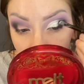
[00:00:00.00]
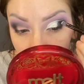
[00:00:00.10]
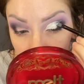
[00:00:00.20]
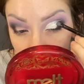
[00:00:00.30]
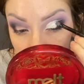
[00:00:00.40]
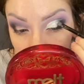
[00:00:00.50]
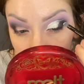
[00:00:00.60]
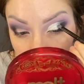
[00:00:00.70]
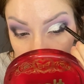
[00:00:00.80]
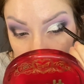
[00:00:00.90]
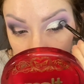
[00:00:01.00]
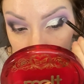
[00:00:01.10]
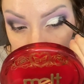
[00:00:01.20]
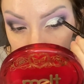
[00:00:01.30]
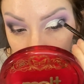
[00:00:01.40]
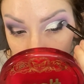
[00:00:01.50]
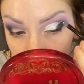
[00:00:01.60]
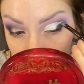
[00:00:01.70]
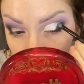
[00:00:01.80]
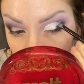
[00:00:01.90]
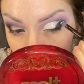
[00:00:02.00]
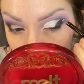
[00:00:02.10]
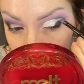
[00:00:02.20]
forever 2018 in this house.